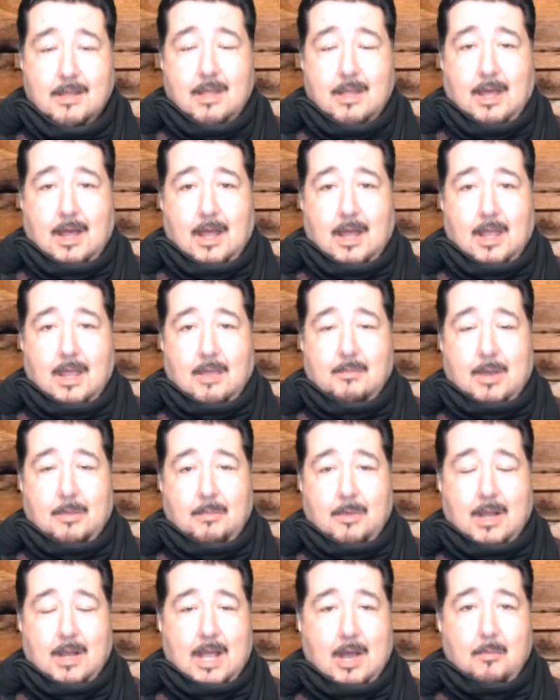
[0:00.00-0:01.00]
in my
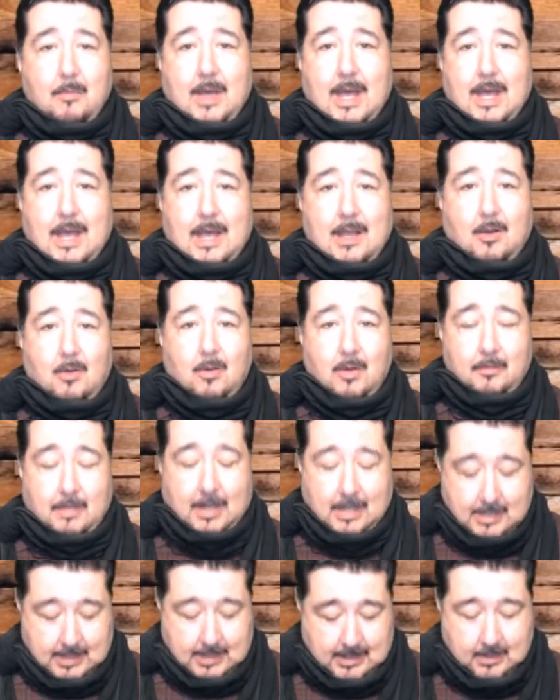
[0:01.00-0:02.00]
bug out bag or in my
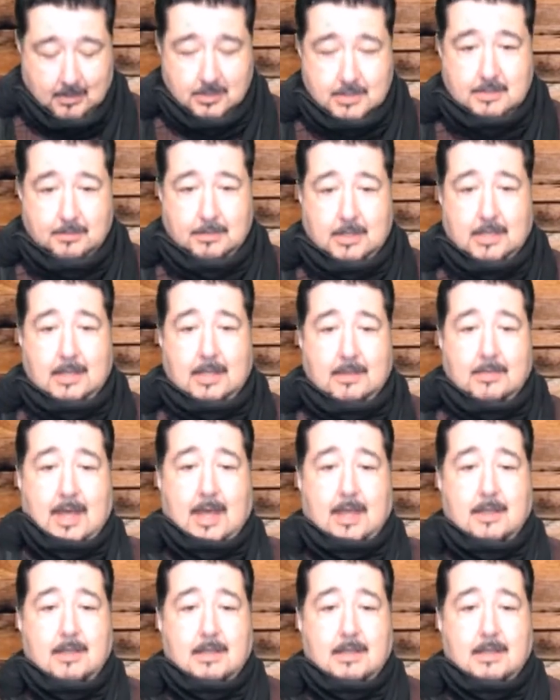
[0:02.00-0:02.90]
kit or something like that.